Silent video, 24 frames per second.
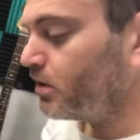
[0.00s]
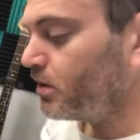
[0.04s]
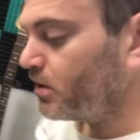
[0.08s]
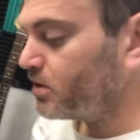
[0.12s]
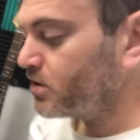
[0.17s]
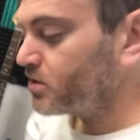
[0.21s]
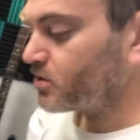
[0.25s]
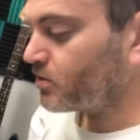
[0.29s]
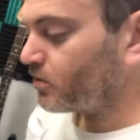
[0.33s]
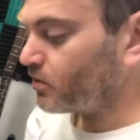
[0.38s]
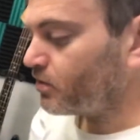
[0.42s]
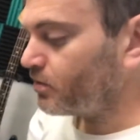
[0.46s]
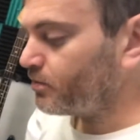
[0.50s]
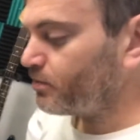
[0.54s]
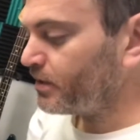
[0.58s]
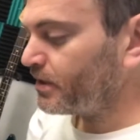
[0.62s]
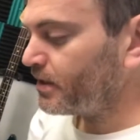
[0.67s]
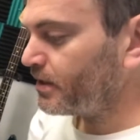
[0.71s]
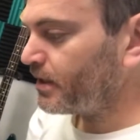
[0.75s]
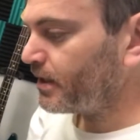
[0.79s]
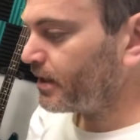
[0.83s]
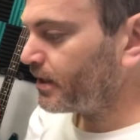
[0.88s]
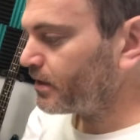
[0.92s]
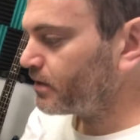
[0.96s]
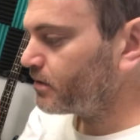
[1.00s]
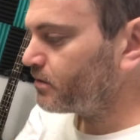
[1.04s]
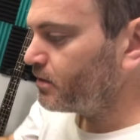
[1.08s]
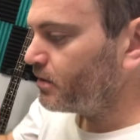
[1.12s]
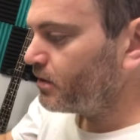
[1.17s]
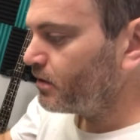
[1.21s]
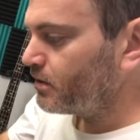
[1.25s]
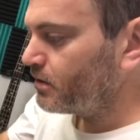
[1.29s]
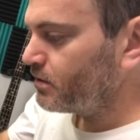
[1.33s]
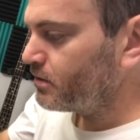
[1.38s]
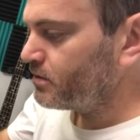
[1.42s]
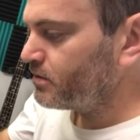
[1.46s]
So it would be like,
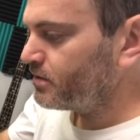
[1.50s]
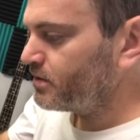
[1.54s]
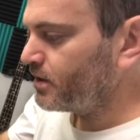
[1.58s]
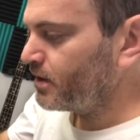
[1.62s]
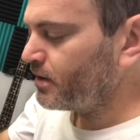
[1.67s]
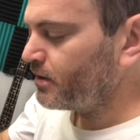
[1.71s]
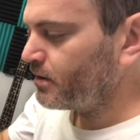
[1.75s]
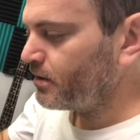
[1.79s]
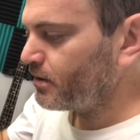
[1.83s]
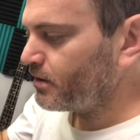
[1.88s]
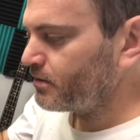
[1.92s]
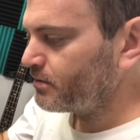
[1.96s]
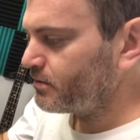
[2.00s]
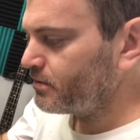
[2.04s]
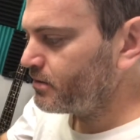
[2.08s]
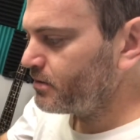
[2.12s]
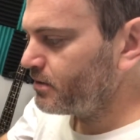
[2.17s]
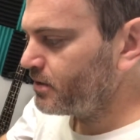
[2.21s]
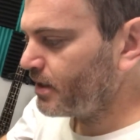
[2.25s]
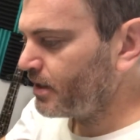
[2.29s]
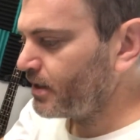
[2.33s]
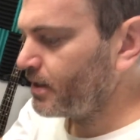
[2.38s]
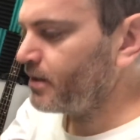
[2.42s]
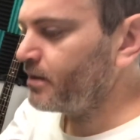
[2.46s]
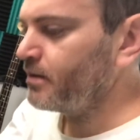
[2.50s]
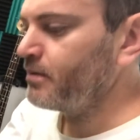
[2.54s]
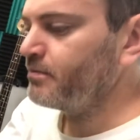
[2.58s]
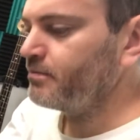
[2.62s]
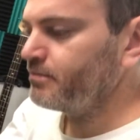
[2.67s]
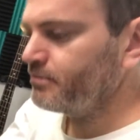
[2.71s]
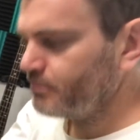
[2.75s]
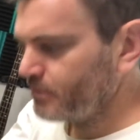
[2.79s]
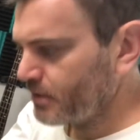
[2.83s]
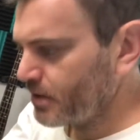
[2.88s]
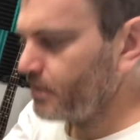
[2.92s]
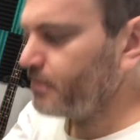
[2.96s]
da, da,
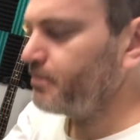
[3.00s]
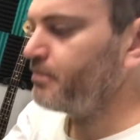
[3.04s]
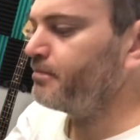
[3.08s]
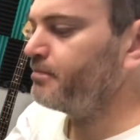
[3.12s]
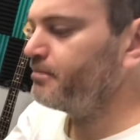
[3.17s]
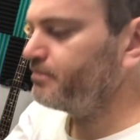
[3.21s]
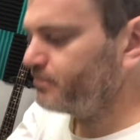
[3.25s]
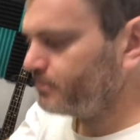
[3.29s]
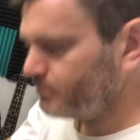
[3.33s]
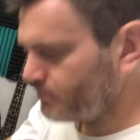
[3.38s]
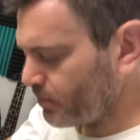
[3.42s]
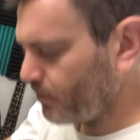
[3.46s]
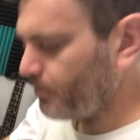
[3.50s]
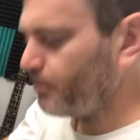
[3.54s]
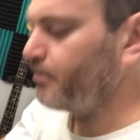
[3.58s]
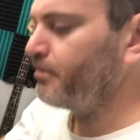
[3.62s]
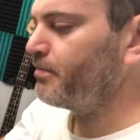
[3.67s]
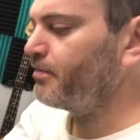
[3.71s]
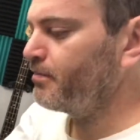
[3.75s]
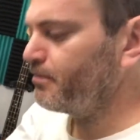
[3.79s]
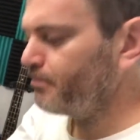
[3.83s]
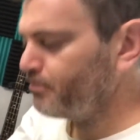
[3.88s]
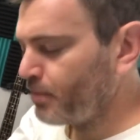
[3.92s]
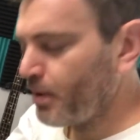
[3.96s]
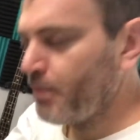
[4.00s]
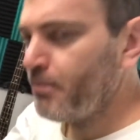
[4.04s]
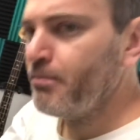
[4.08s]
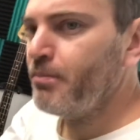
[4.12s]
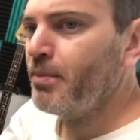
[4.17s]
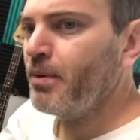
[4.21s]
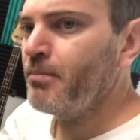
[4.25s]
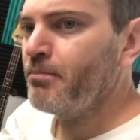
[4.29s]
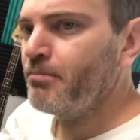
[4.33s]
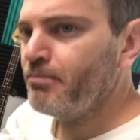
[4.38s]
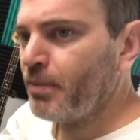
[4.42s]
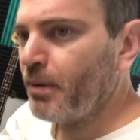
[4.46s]
dum, dum, bum,
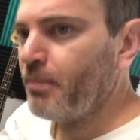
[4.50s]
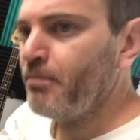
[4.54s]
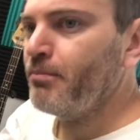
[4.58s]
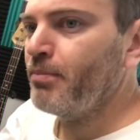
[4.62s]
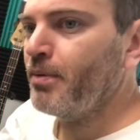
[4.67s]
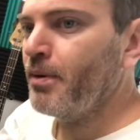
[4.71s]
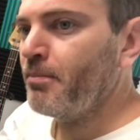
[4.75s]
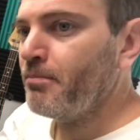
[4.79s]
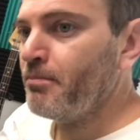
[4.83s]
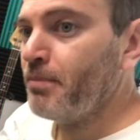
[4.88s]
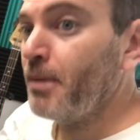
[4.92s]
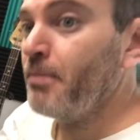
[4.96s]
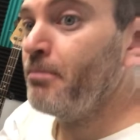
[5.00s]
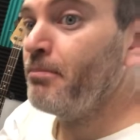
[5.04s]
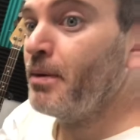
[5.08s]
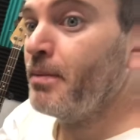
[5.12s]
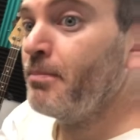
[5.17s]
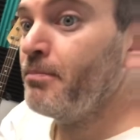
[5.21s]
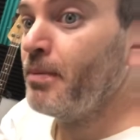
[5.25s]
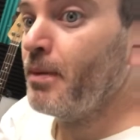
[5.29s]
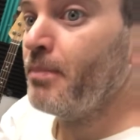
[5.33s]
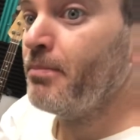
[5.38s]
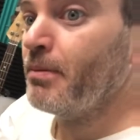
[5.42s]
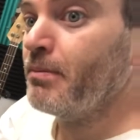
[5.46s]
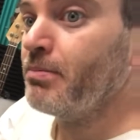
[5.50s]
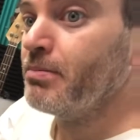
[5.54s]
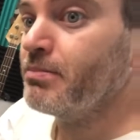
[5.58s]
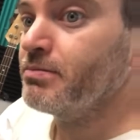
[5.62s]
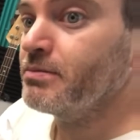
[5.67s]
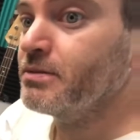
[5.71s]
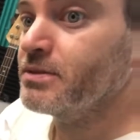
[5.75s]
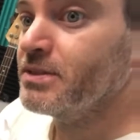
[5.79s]
bum, bum, bum, bum, bum, bum,